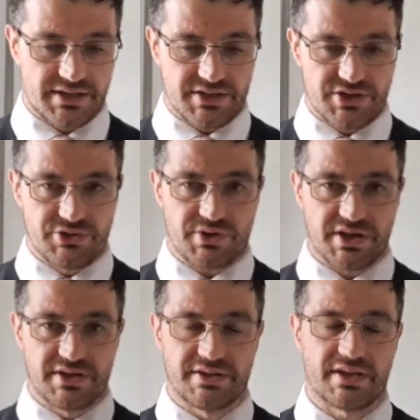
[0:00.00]
you
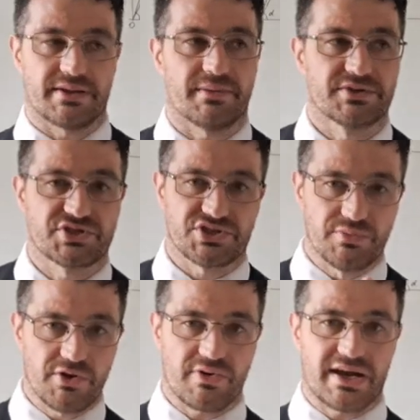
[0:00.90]
can
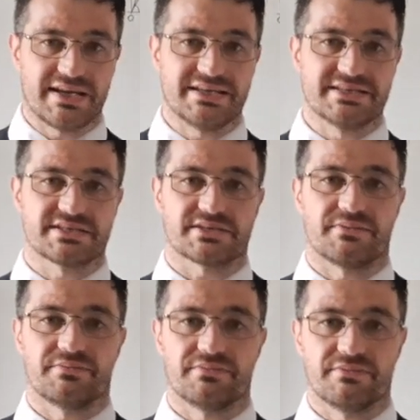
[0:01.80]
summarize
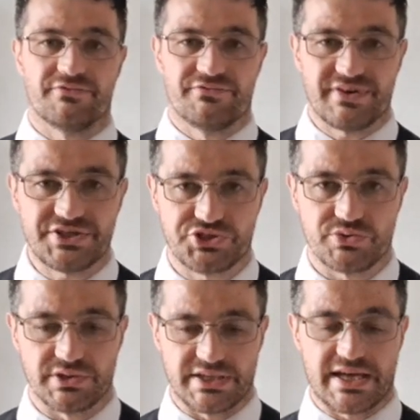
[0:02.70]

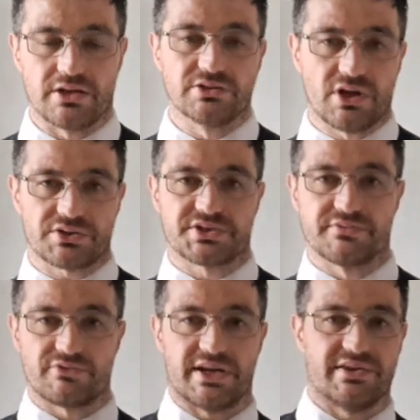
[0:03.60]
visually a lot of
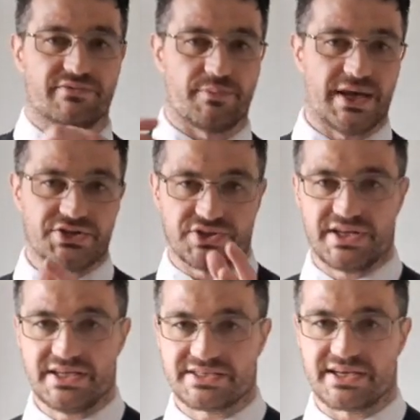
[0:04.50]
written information in
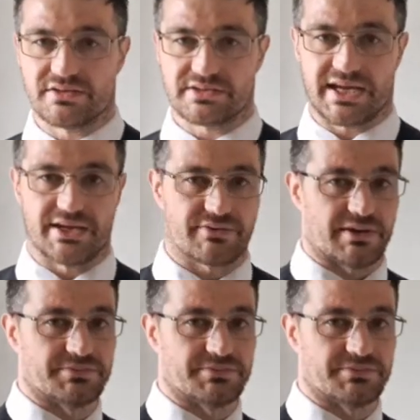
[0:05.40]
a single diagram.